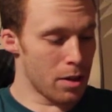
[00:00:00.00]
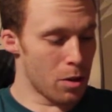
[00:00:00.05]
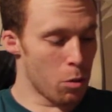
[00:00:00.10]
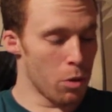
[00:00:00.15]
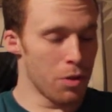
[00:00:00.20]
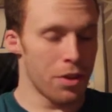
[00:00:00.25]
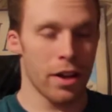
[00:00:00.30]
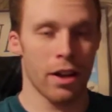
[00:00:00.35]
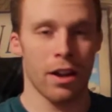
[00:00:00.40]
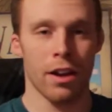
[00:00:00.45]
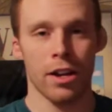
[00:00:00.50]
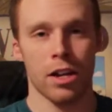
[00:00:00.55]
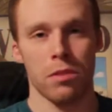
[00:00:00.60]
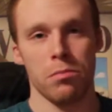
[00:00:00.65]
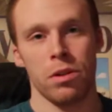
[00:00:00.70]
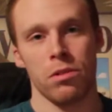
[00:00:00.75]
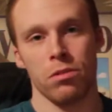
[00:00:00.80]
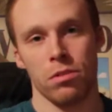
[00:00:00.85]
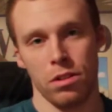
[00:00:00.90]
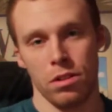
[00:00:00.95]
One thing I like
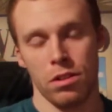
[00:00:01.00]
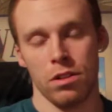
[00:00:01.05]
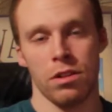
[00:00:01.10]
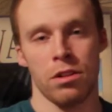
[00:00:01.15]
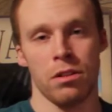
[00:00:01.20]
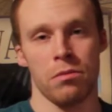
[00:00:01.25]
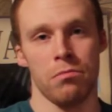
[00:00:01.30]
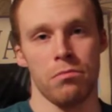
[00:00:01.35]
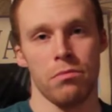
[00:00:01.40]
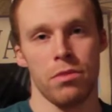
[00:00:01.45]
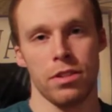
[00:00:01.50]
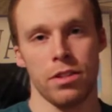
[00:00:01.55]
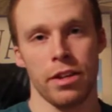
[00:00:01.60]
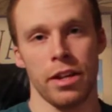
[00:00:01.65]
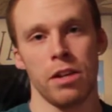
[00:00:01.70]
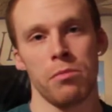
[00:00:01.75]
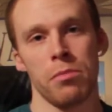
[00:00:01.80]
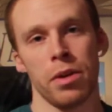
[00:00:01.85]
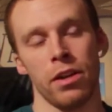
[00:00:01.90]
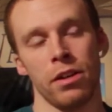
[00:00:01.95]
about this
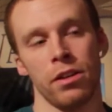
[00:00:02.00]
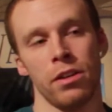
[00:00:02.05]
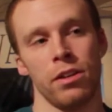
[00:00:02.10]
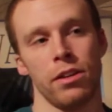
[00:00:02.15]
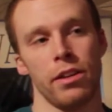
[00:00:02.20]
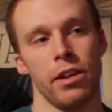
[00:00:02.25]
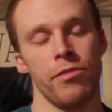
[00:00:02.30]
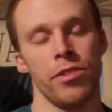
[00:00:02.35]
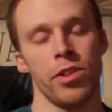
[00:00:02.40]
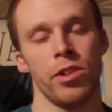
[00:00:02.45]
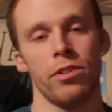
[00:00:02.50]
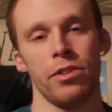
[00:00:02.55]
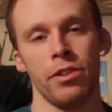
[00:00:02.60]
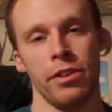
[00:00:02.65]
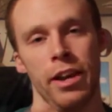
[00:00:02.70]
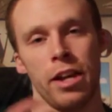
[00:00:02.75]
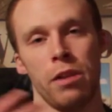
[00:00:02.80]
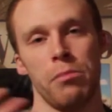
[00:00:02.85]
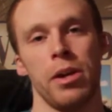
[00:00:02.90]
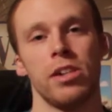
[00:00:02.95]
anime, even though
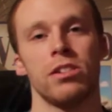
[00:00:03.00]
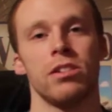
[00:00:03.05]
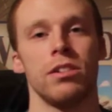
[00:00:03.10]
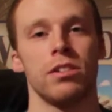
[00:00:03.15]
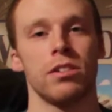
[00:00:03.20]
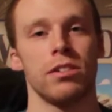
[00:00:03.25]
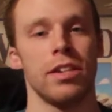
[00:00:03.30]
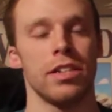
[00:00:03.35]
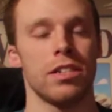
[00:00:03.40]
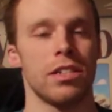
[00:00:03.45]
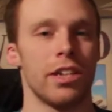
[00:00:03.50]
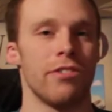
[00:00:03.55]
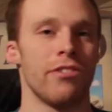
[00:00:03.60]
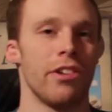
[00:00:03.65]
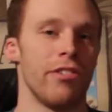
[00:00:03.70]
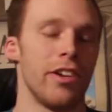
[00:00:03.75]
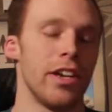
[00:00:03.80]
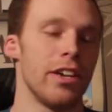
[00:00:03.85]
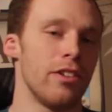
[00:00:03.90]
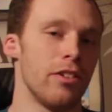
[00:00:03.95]
the animation isn't
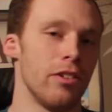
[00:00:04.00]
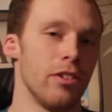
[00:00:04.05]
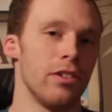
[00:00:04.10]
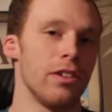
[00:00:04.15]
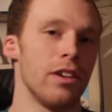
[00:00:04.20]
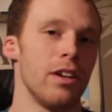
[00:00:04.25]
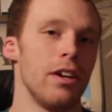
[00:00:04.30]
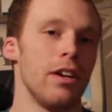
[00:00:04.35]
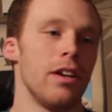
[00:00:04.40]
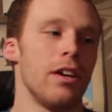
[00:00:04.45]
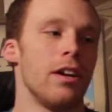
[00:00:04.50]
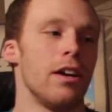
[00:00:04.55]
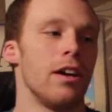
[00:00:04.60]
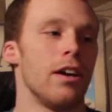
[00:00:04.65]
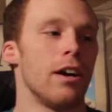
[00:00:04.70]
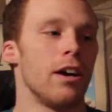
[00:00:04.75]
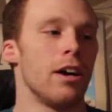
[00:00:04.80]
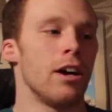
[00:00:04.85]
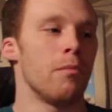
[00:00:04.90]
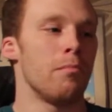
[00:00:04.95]
necessarily really good,
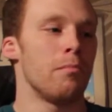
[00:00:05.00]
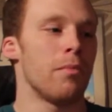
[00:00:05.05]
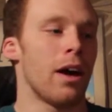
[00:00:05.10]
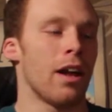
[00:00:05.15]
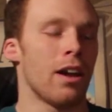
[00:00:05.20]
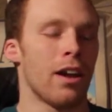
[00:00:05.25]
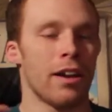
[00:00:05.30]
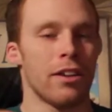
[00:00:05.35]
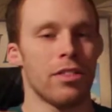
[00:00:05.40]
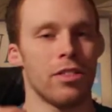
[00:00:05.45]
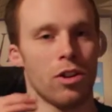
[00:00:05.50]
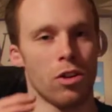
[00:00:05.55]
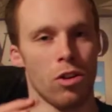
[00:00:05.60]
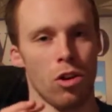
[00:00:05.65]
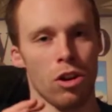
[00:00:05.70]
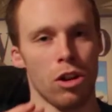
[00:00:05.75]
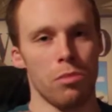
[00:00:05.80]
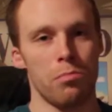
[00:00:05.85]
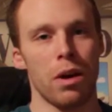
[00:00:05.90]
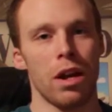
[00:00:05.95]
I like the
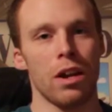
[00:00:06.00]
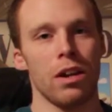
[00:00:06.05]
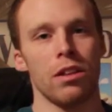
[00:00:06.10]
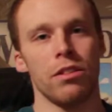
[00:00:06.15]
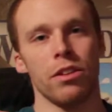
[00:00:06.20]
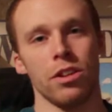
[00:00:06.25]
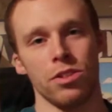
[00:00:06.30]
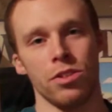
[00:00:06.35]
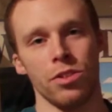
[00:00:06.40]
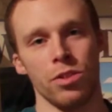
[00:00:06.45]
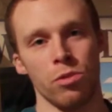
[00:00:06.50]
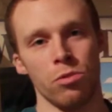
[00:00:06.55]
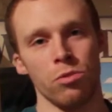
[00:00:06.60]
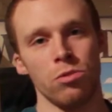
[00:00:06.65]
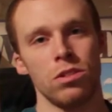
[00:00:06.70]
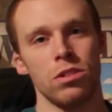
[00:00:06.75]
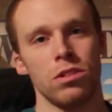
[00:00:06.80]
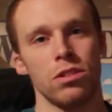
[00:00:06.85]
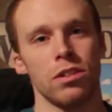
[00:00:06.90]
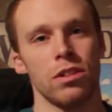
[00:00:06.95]
colour palette that's
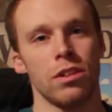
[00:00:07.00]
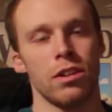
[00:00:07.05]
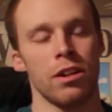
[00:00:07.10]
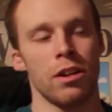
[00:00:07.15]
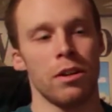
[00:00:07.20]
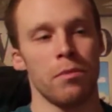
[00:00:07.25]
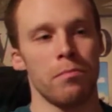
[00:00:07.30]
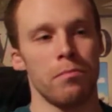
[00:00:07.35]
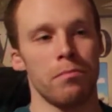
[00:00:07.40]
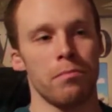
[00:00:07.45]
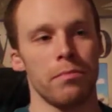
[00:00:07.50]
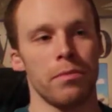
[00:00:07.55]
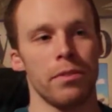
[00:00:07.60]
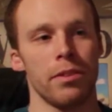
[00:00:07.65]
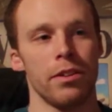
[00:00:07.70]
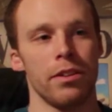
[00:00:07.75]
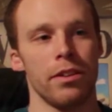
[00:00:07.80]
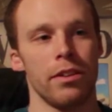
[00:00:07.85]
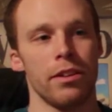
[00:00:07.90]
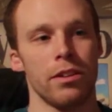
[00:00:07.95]
used.
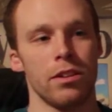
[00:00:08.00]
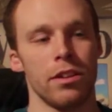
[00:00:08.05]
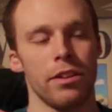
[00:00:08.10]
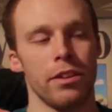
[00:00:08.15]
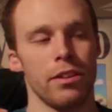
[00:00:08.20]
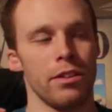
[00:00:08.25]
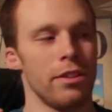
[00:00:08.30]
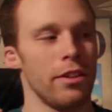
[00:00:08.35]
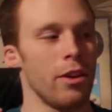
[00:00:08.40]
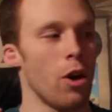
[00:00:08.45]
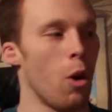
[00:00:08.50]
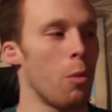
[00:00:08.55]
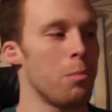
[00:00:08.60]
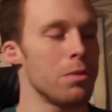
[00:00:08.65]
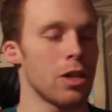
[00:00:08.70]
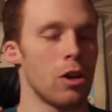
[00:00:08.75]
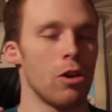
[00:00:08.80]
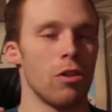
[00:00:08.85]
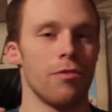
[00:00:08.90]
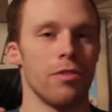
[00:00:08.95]
It
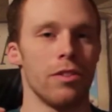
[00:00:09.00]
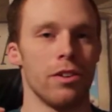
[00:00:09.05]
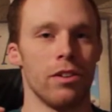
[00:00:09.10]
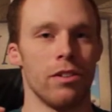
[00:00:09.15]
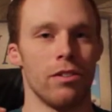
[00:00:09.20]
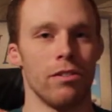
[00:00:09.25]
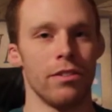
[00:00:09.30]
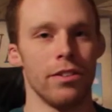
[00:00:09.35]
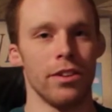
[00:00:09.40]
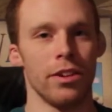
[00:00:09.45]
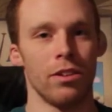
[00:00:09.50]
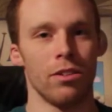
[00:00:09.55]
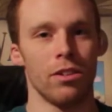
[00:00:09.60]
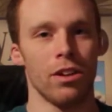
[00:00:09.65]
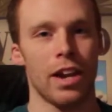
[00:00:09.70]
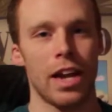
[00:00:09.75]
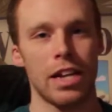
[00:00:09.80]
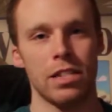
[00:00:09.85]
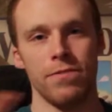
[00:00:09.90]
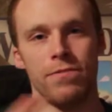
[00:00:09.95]
opts out for
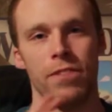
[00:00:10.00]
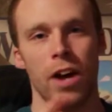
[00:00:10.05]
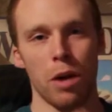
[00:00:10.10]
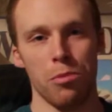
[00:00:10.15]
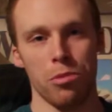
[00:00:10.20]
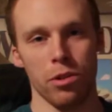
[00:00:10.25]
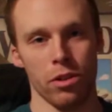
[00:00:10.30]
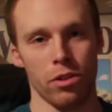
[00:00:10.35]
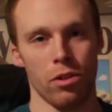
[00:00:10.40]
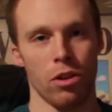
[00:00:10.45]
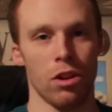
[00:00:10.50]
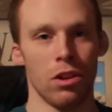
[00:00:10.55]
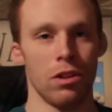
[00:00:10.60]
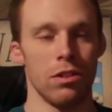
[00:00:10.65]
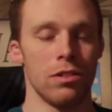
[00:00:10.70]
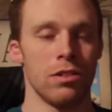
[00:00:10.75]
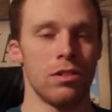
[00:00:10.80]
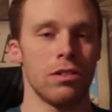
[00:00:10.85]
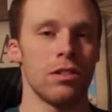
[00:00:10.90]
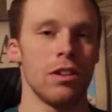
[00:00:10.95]
less vibrant
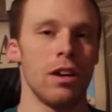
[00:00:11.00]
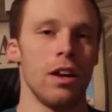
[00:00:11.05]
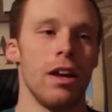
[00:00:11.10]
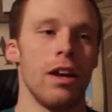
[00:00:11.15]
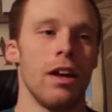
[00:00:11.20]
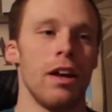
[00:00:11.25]
colours,